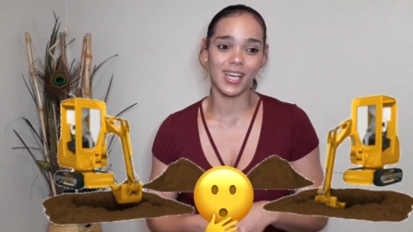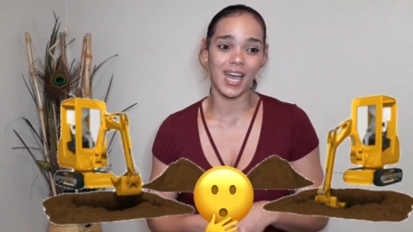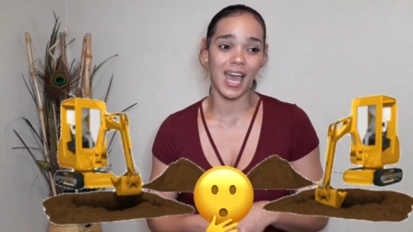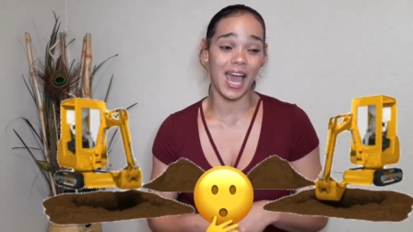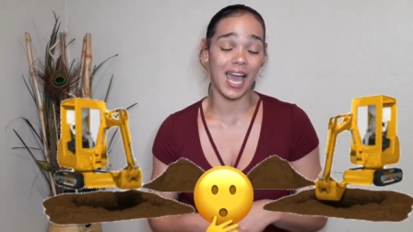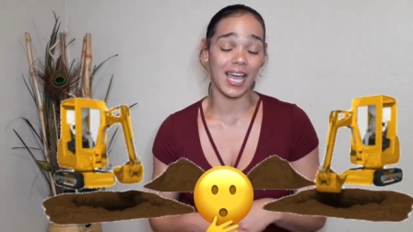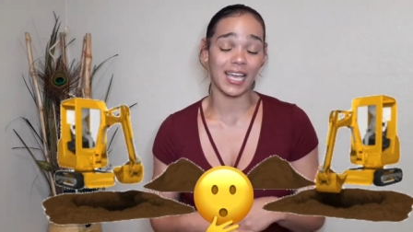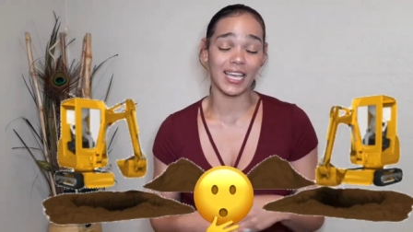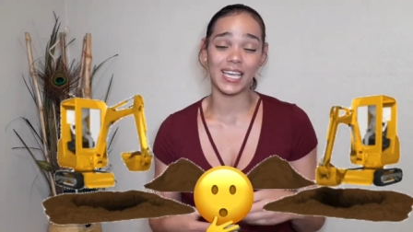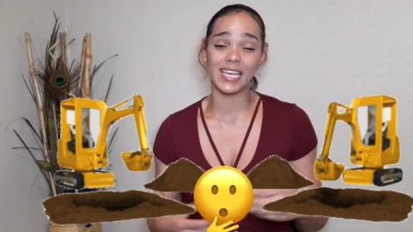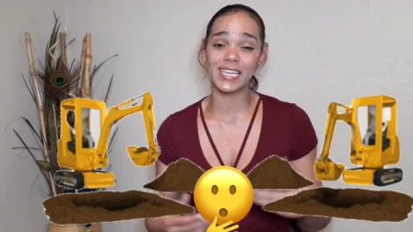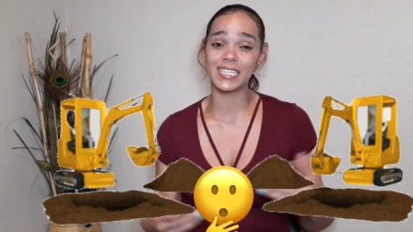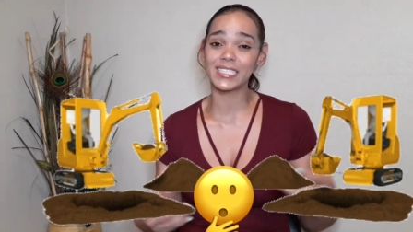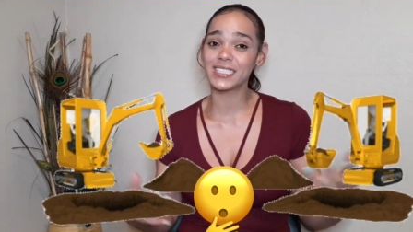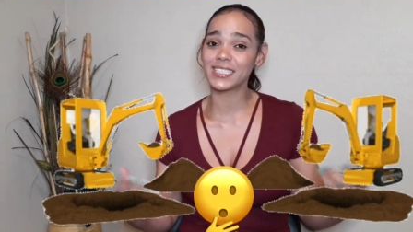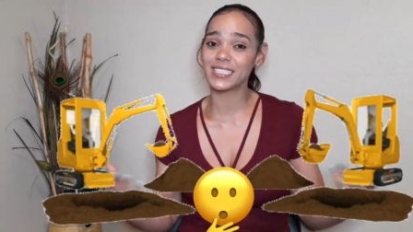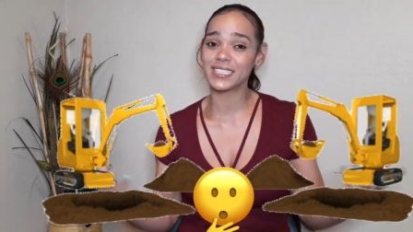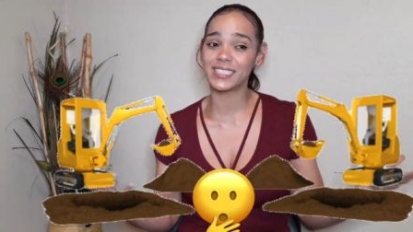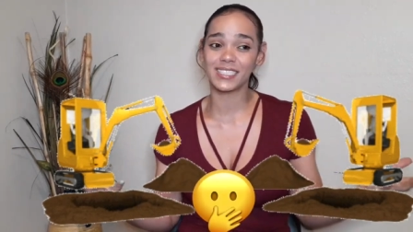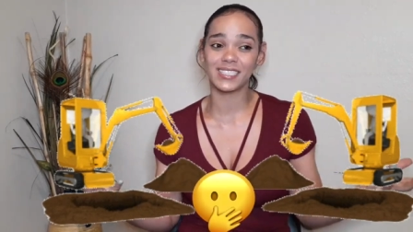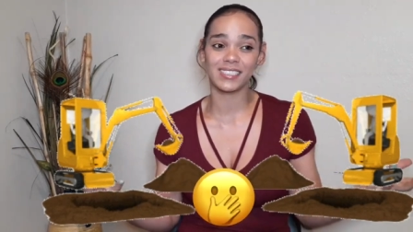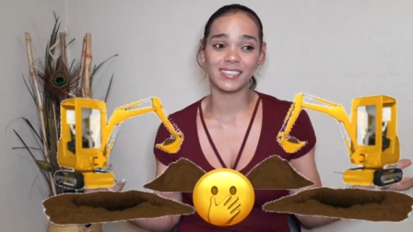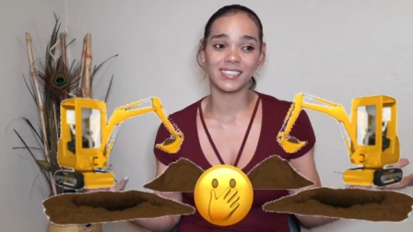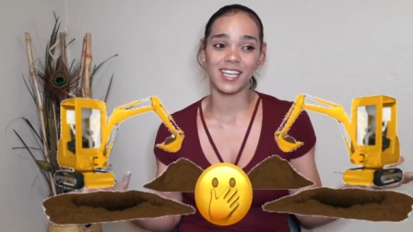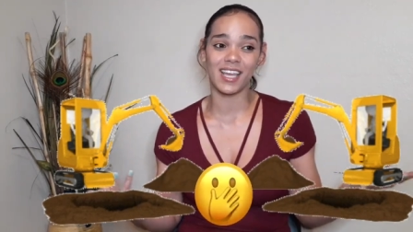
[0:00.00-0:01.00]
I
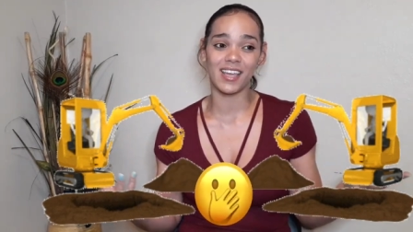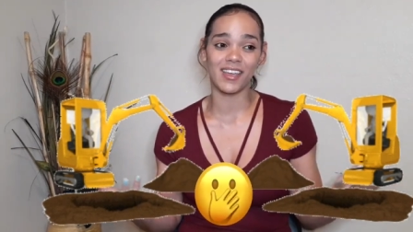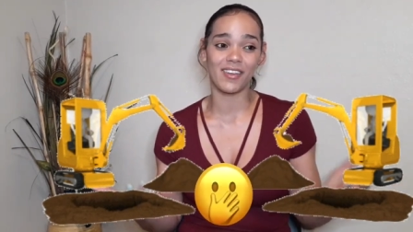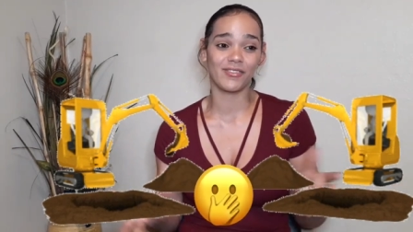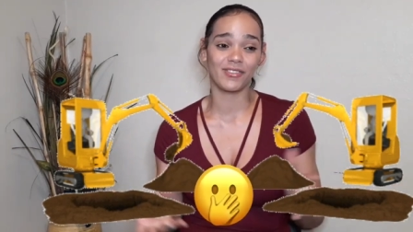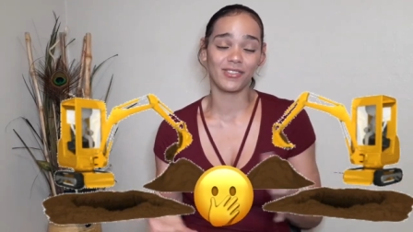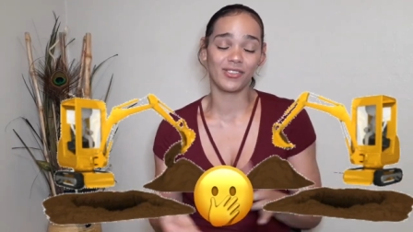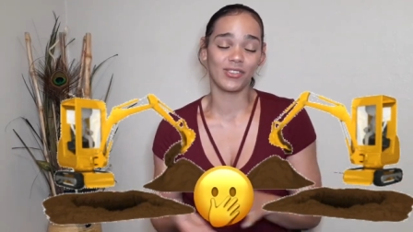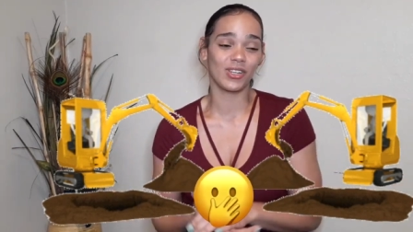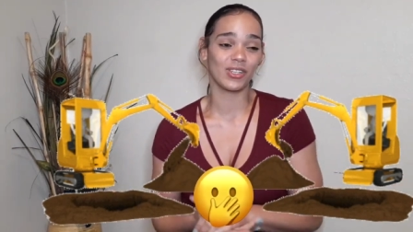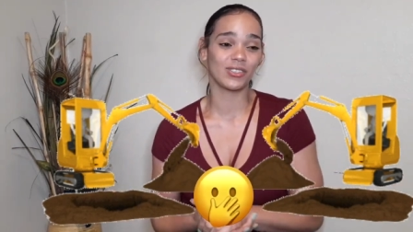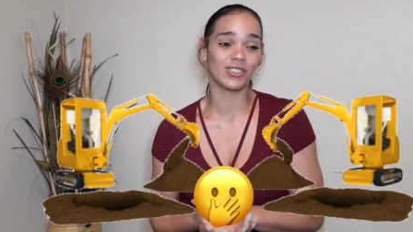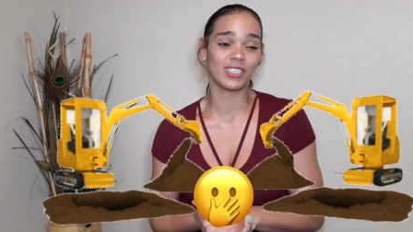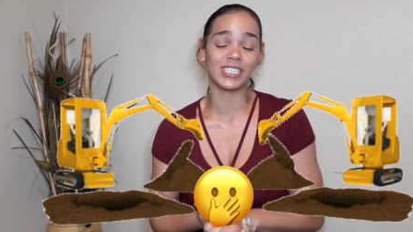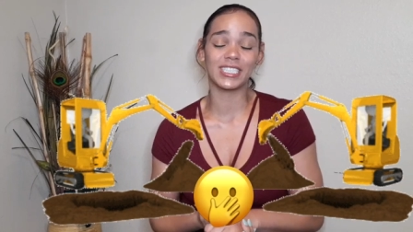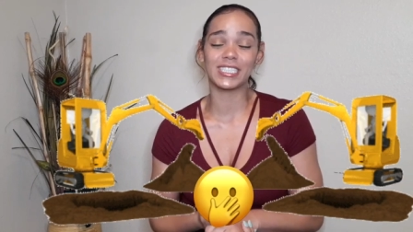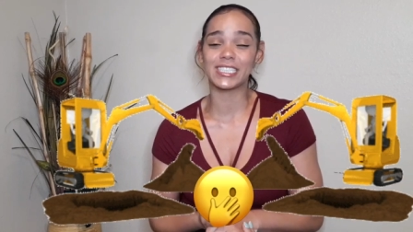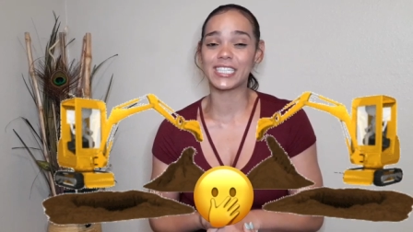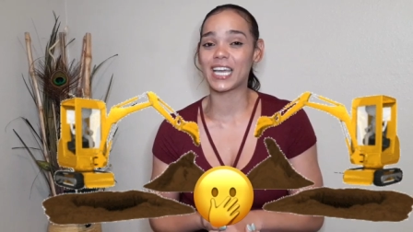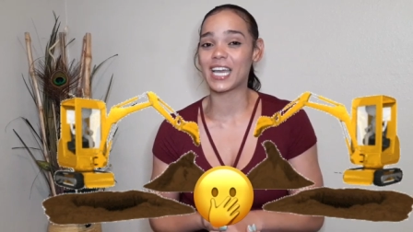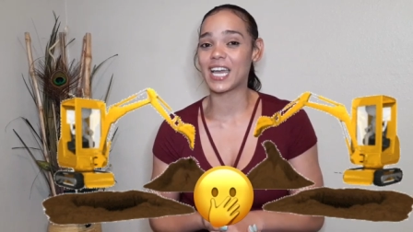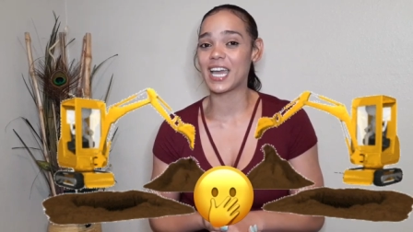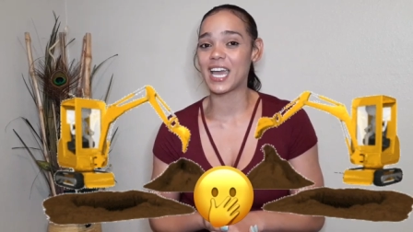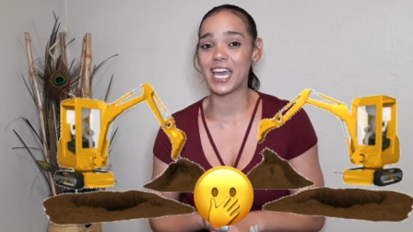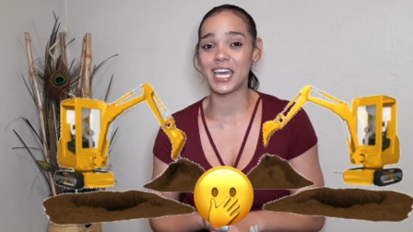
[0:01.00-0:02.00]
guess, eh, you know, since
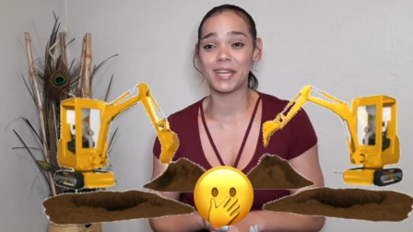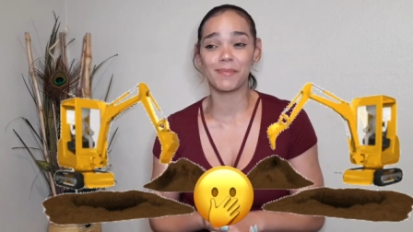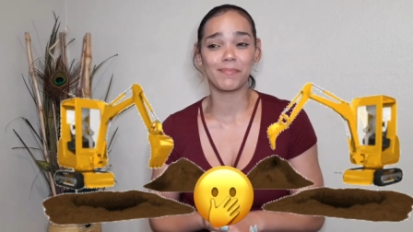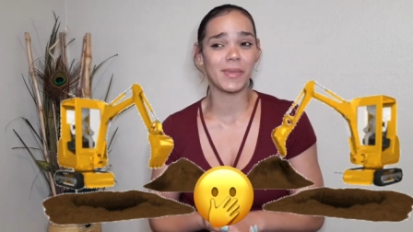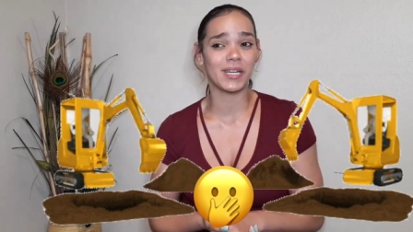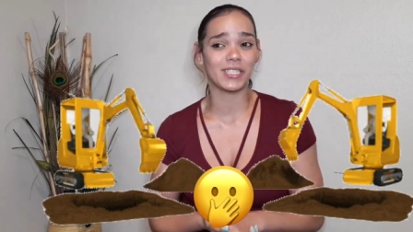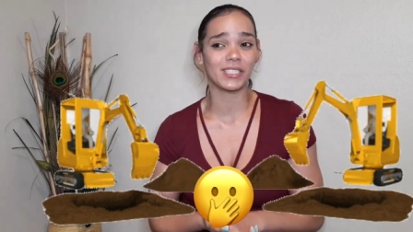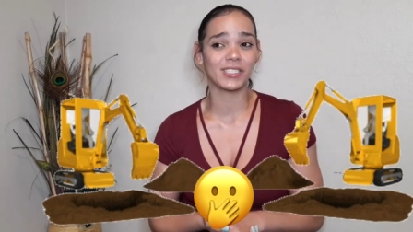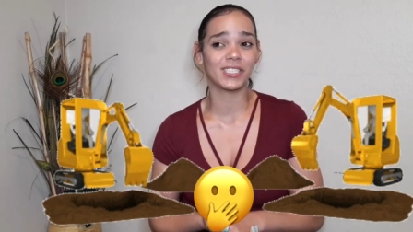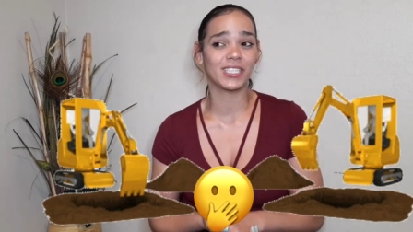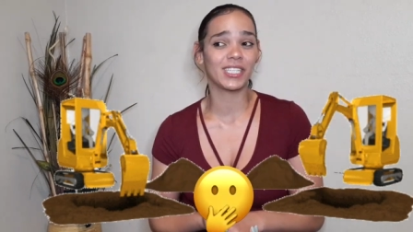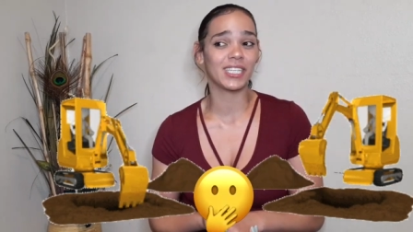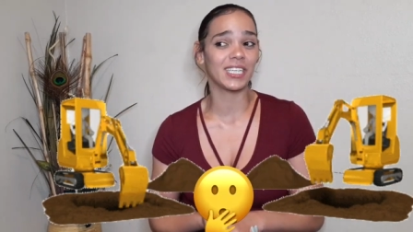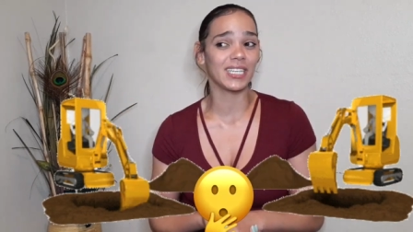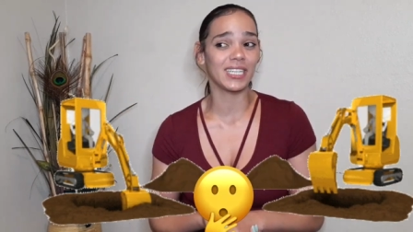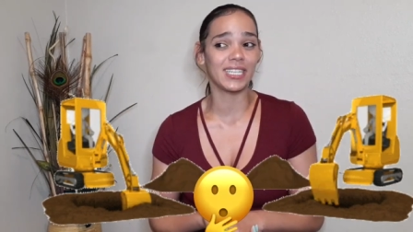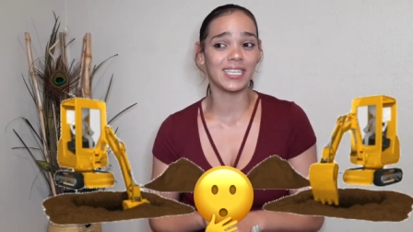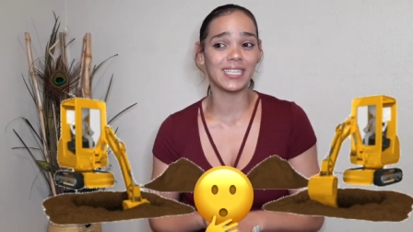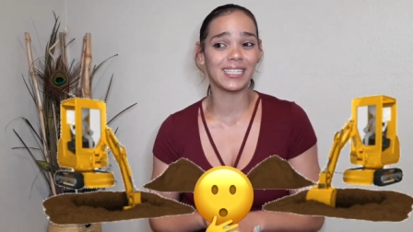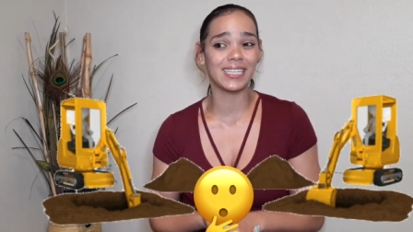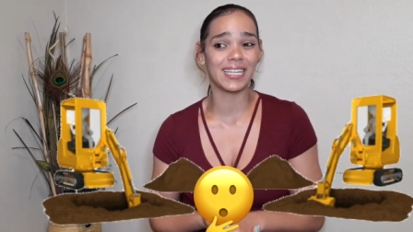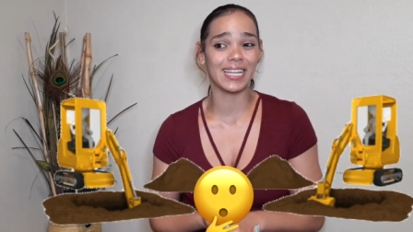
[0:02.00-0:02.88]
I had my kid,